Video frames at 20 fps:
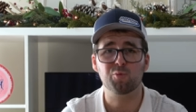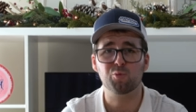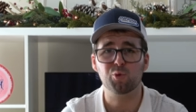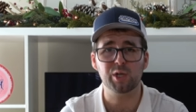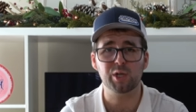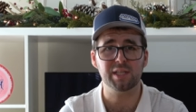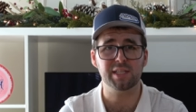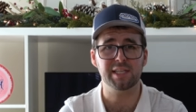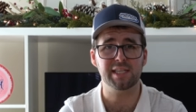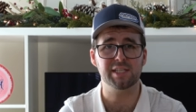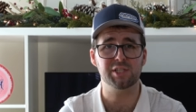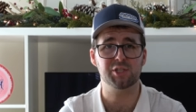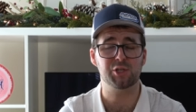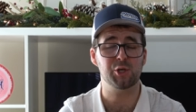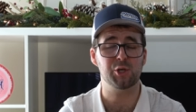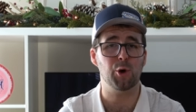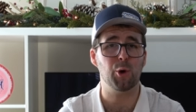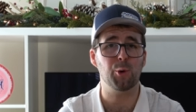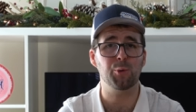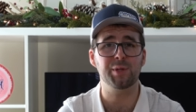really is
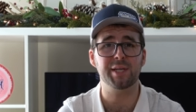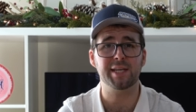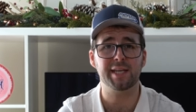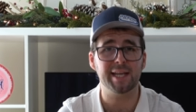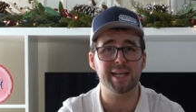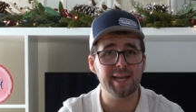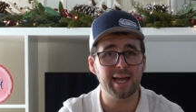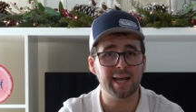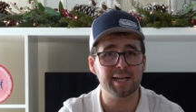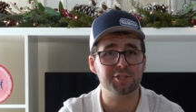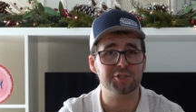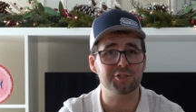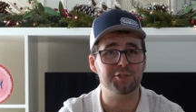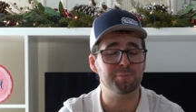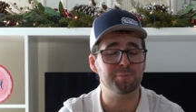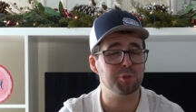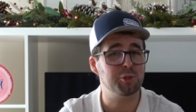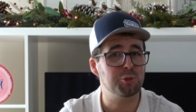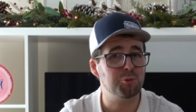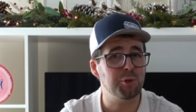the only connection
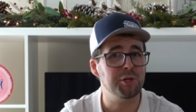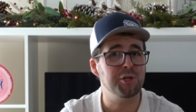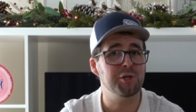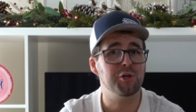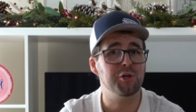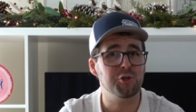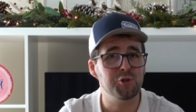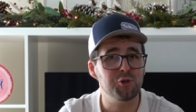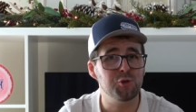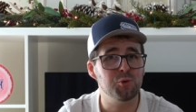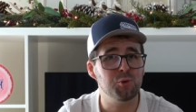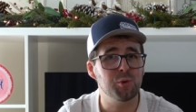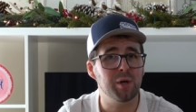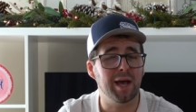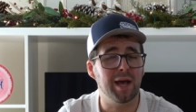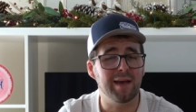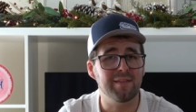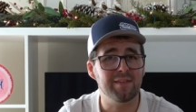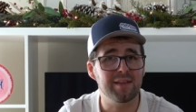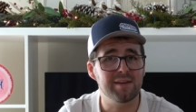between you
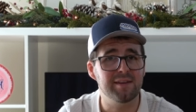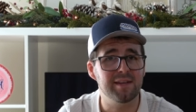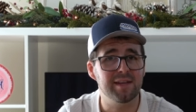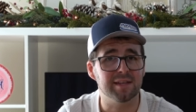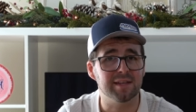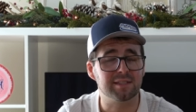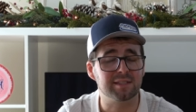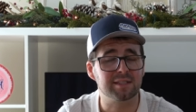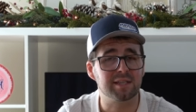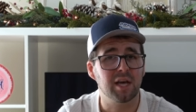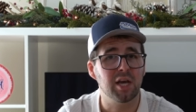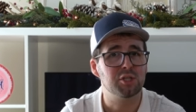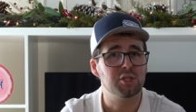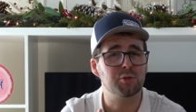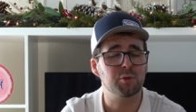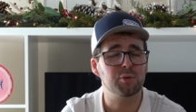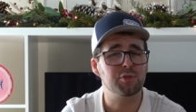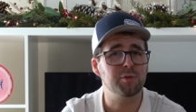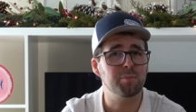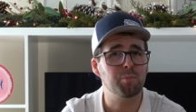and the disc,
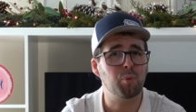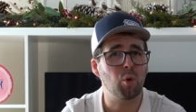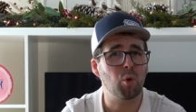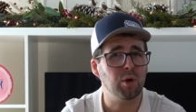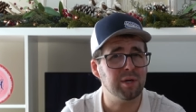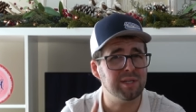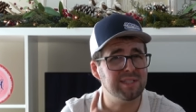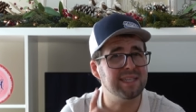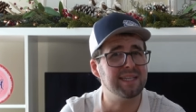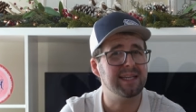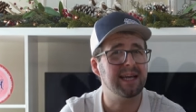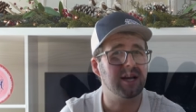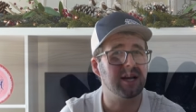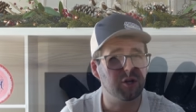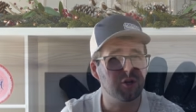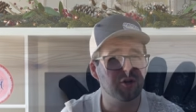so it's important to get a